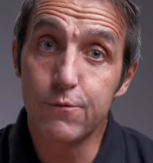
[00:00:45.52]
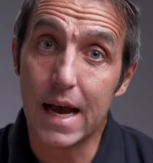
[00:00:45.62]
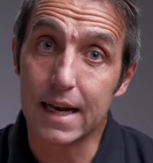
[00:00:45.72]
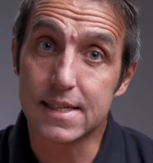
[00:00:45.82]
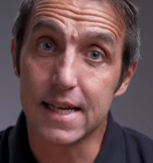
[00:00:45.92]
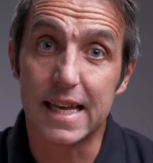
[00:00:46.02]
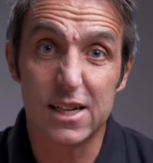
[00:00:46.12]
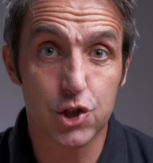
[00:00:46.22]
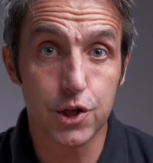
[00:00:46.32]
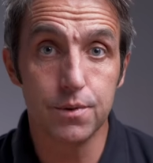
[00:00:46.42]
In reality,
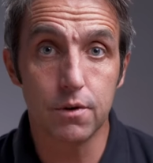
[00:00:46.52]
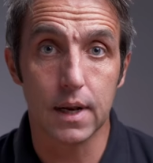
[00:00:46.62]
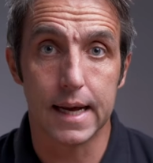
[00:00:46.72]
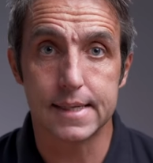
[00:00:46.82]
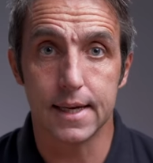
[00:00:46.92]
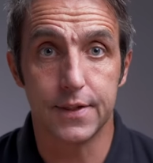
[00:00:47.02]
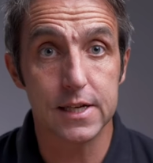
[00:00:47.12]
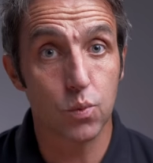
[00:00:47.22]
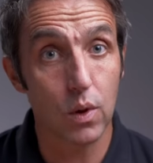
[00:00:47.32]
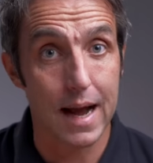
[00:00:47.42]
sooner or later,
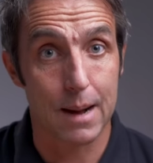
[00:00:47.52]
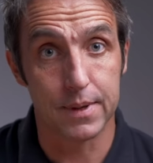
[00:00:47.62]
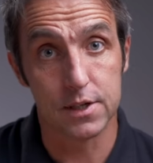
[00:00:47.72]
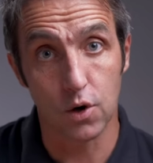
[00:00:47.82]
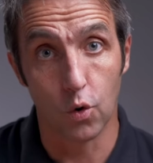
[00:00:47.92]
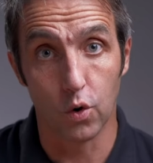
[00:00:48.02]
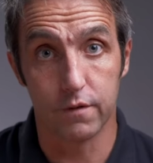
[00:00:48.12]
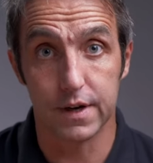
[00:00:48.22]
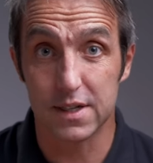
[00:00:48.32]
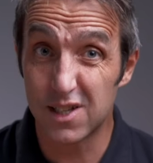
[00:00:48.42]
this will happen to all
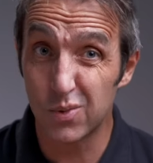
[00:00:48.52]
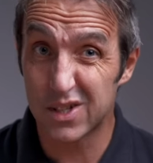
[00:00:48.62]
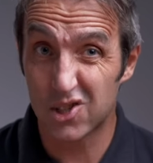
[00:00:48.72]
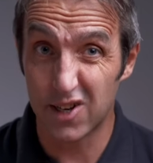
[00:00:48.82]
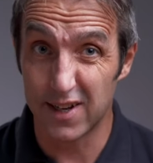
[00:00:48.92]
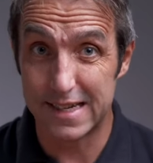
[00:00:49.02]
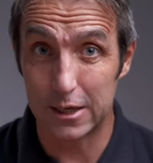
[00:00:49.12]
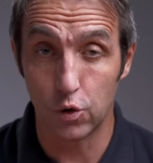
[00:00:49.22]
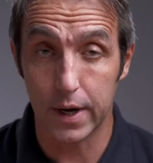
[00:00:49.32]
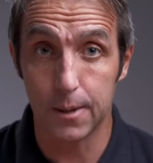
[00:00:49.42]
of us to a certain
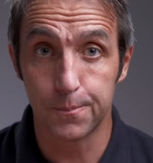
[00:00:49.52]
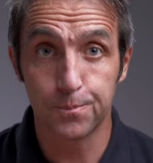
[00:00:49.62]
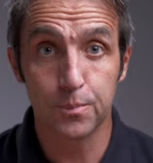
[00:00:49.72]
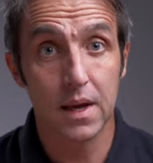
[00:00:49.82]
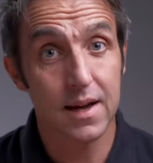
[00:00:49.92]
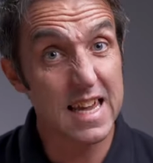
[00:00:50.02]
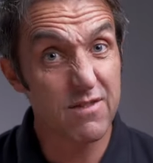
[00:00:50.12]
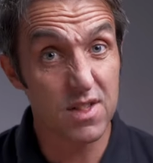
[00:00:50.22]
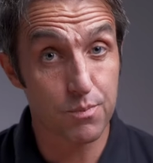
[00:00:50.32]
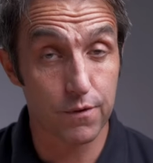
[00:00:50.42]
degree,
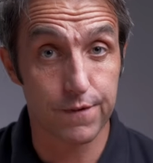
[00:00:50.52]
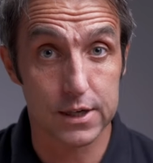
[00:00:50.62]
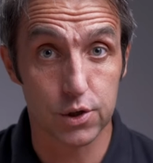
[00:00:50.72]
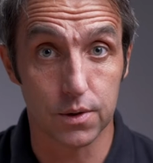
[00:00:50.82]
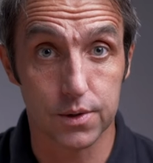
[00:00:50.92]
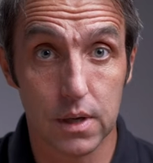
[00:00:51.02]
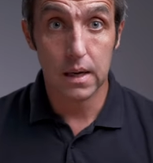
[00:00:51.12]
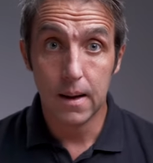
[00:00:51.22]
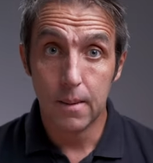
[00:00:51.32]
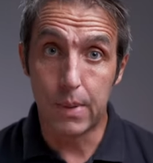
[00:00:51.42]
even the professionals.
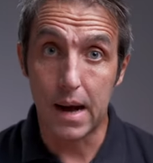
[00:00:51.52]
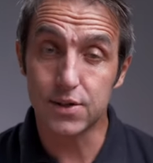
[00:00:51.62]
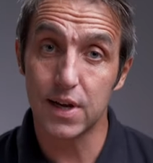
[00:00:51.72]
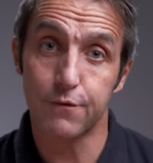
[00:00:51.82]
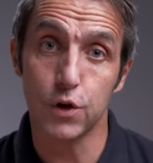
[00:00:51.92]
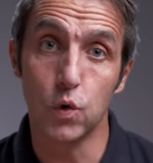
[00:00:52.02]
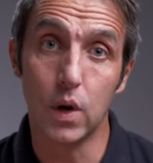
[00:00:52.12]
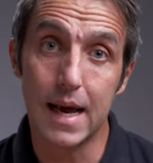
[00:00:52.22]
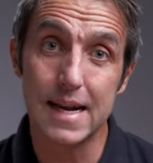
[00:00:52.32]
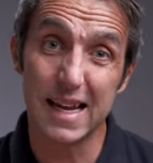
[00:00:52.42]
But if you
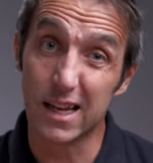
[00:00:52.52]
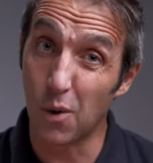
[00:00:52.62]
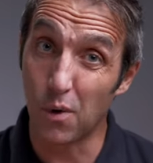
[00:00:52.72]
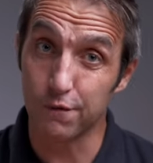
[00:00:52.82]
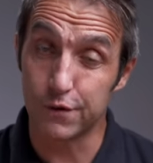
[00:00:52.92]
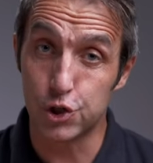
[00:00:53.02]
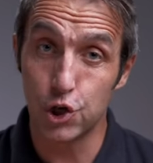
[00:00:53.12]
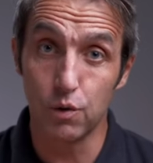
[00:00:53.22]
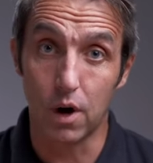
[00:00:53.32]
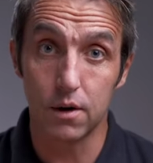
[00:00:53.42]
let it go on for
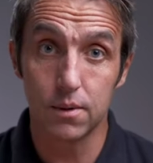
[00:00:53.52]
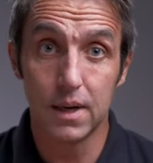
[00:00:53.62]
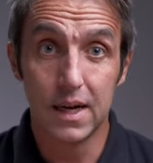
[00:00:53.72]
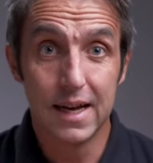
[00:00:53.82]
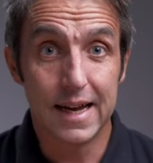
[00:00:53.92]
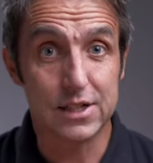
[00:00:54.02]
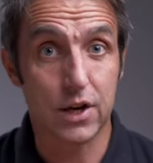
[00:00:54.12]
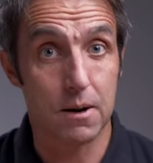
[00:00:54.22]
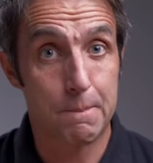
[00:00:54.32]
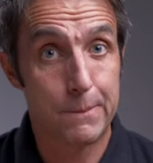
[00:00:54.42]
too long, it's
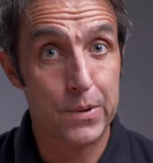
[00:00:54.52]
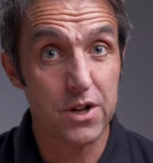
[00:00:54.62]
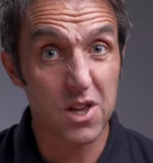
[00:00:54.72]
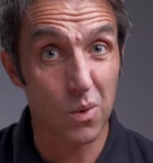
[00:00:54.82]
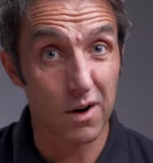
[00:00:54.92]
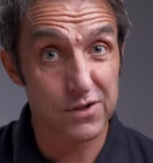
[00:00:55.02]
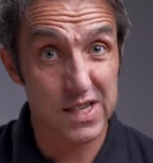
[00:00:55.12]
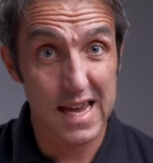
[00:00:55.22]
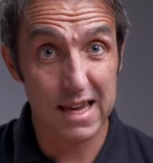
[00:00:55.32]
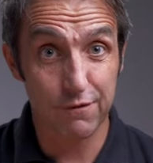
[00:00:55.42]
going to put you off
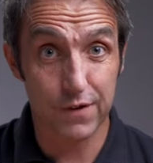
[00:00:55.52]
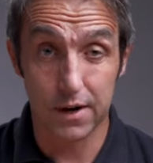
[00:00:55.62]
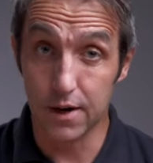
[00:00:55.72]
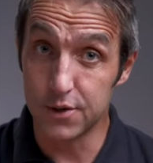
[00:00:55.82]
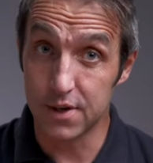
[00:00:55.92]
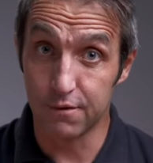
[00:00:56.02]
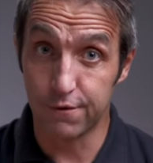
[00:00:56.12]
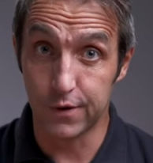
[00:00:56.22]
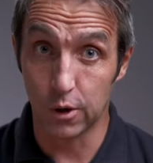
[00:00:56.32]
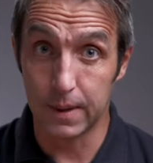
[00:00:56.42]
taking photos and
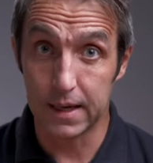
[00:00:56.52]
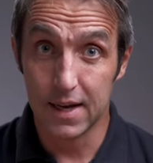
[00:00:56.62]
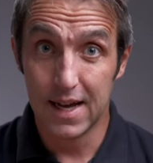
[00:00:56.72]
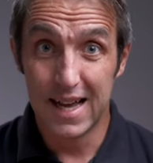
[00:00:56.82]
filming.